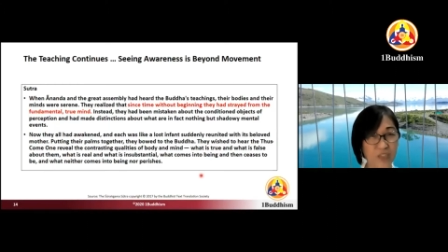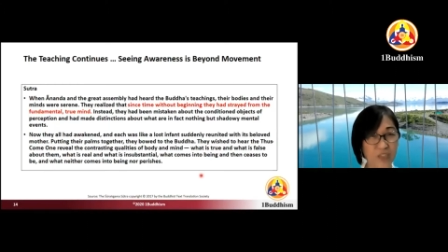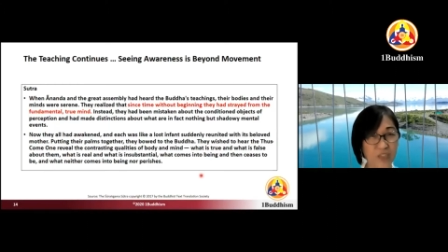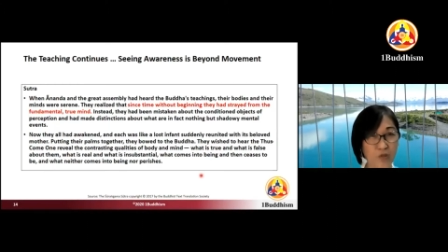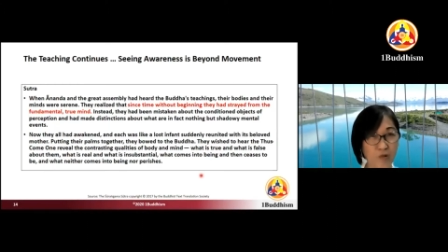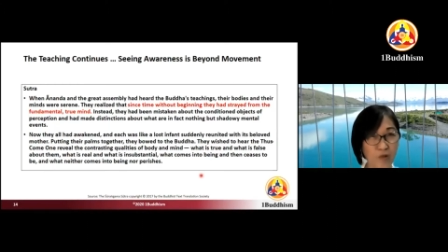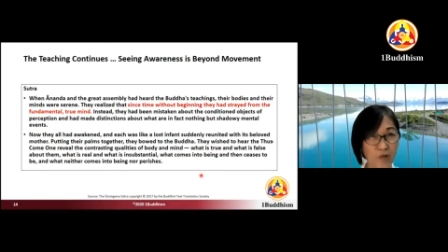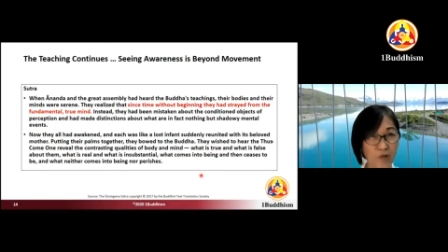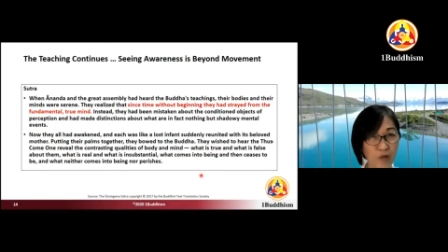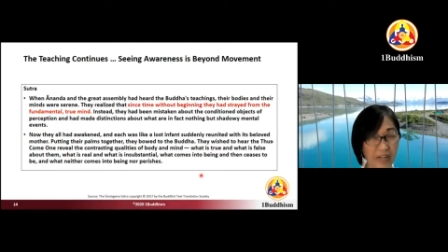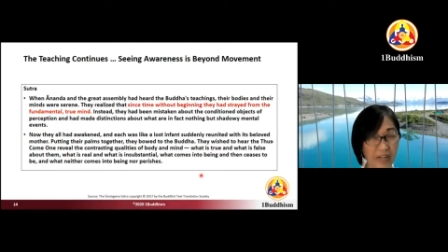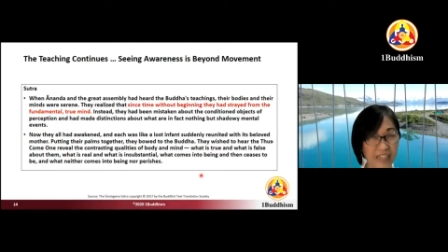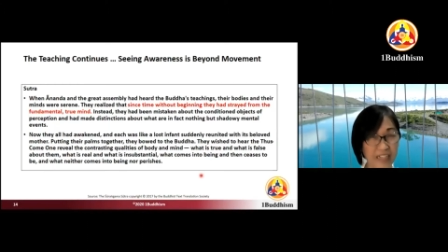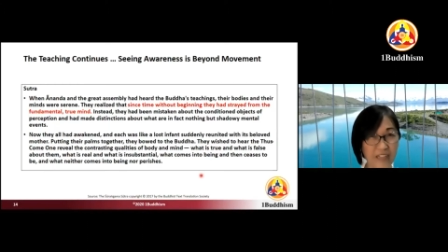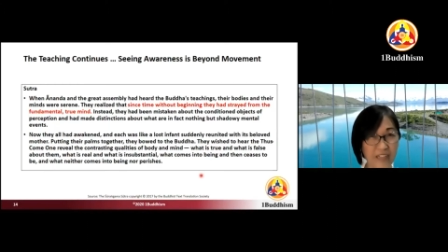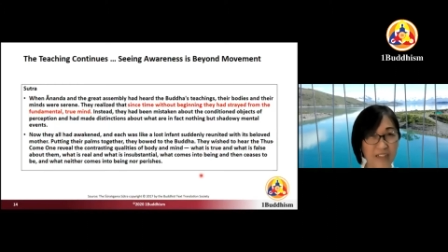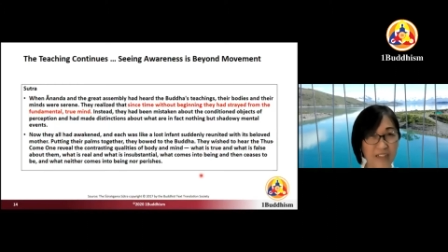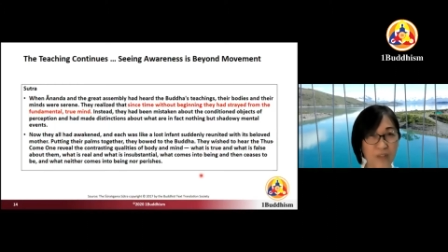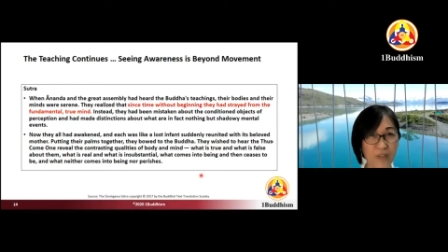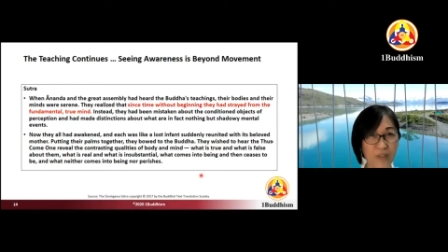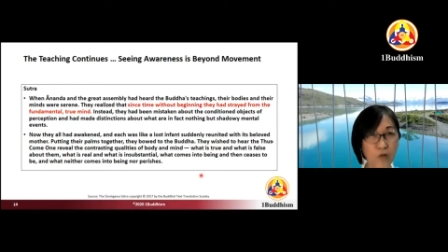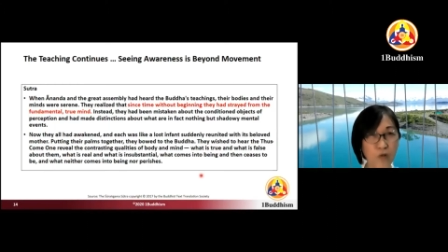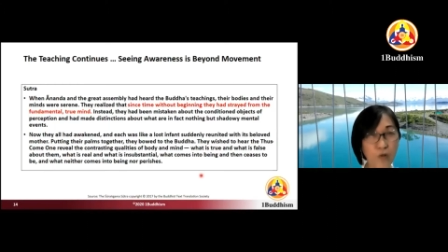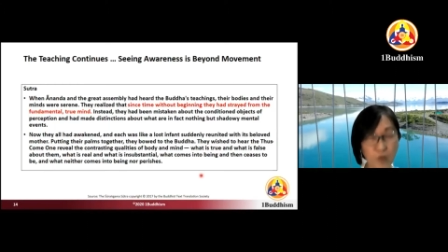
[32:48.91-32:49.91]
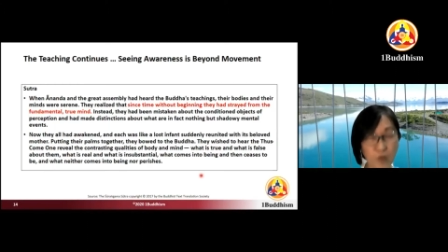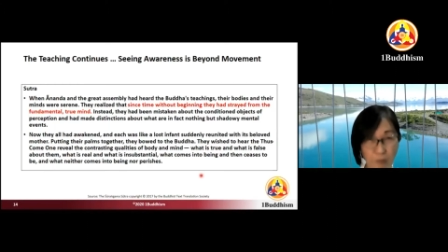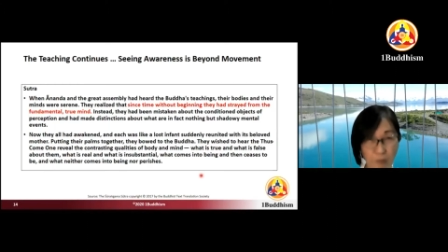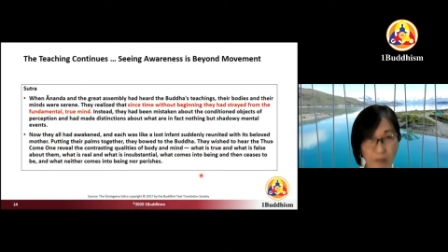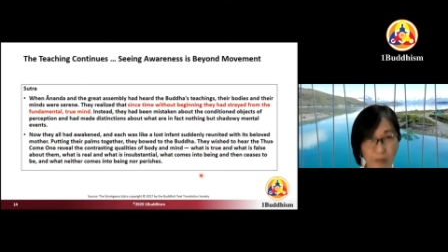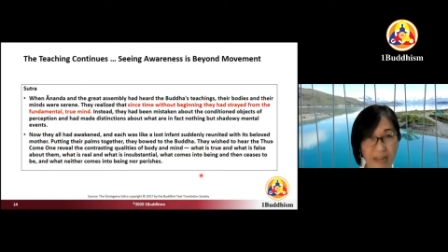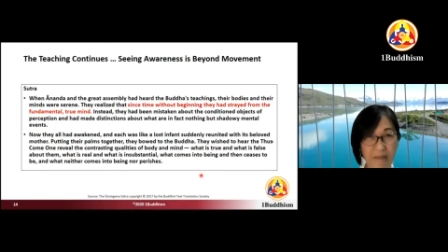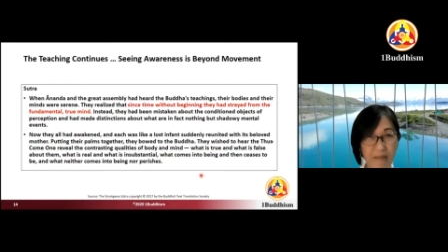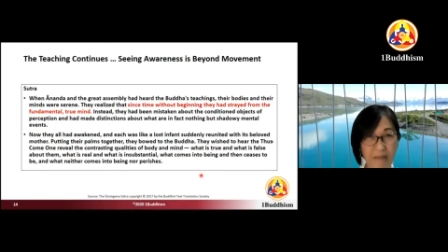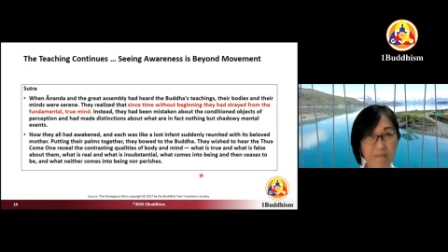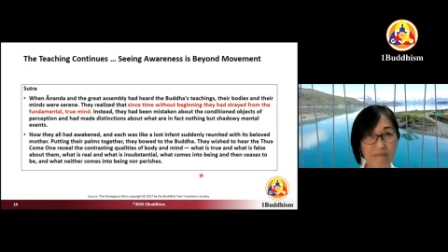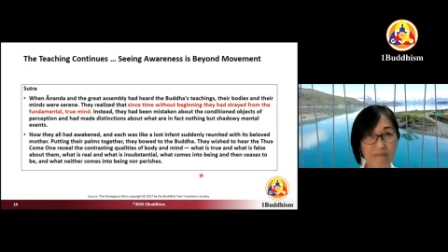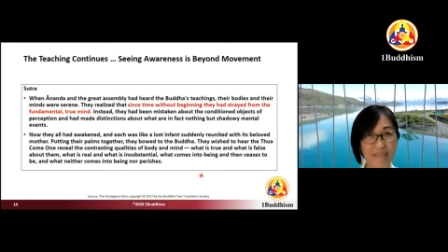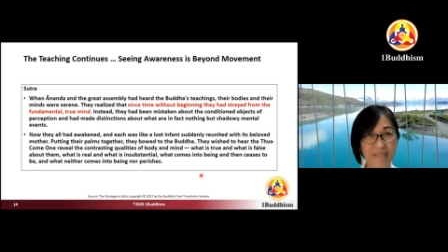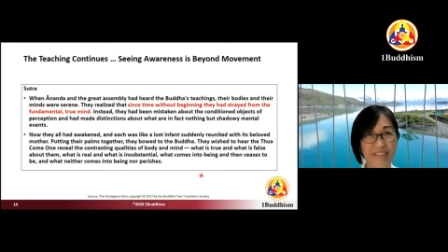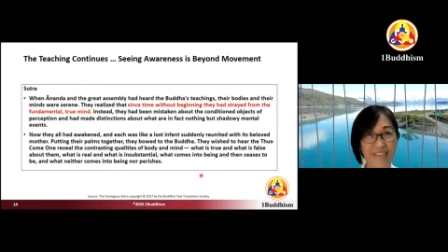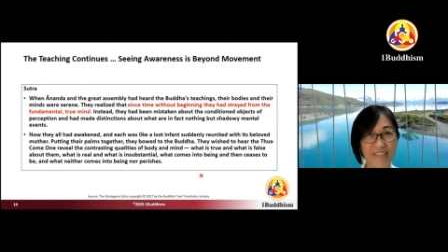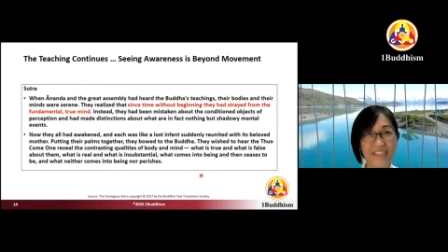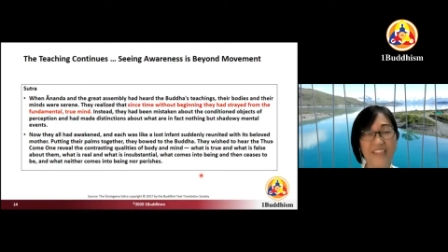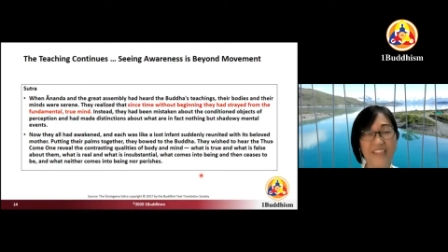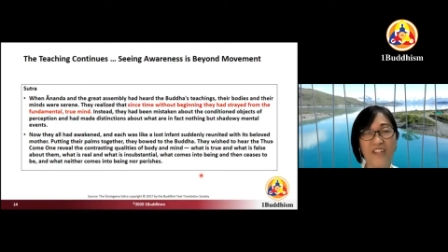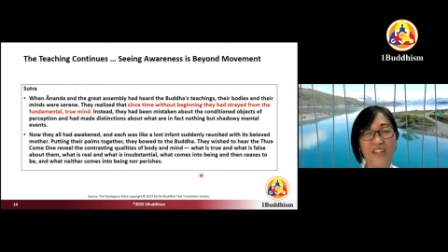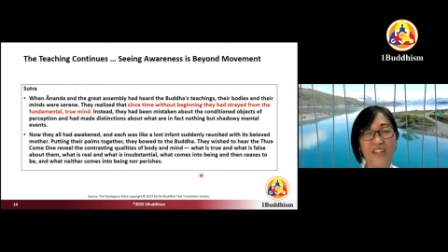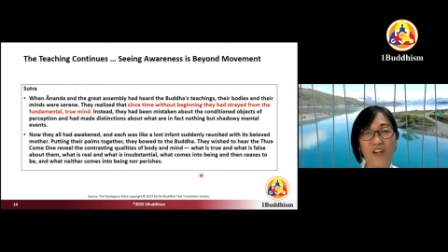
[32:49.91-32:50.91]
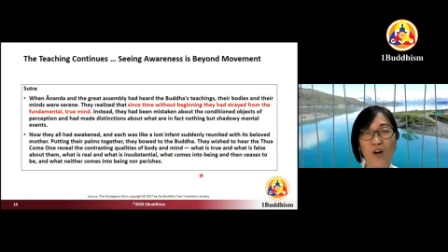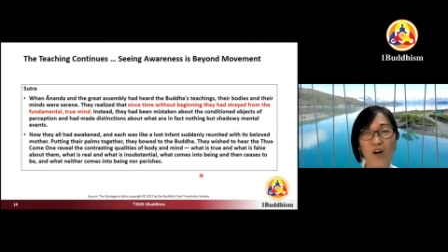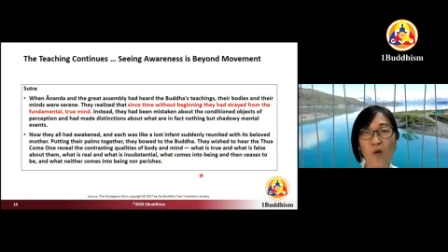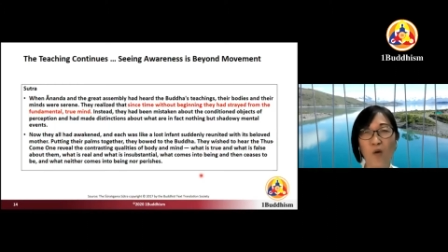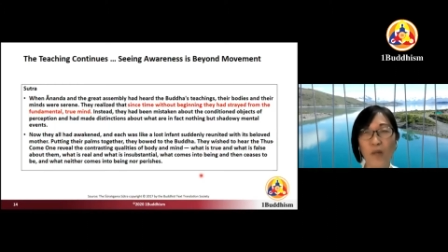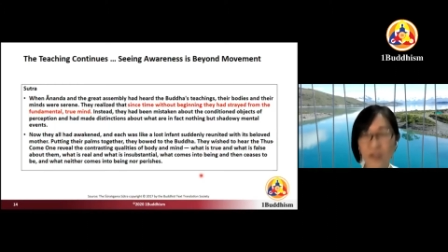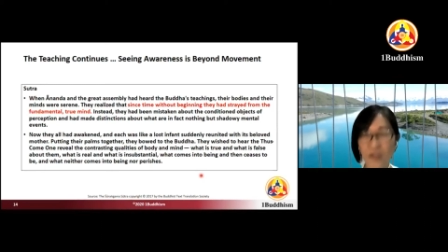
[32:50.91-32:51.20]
to look at who to blame or